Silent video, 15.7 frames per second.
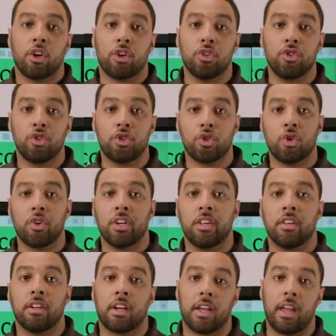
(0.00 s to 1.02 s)
can
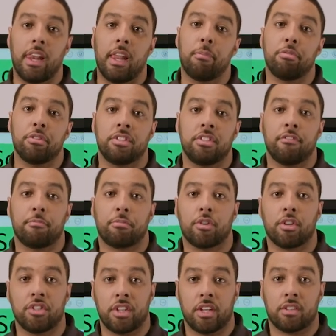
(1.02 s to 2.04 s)
join collaborative
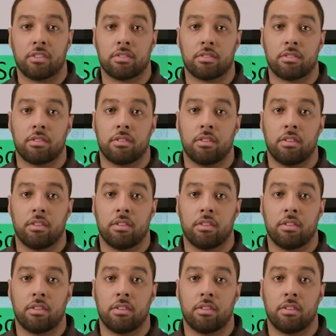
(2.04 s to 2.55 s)
projects.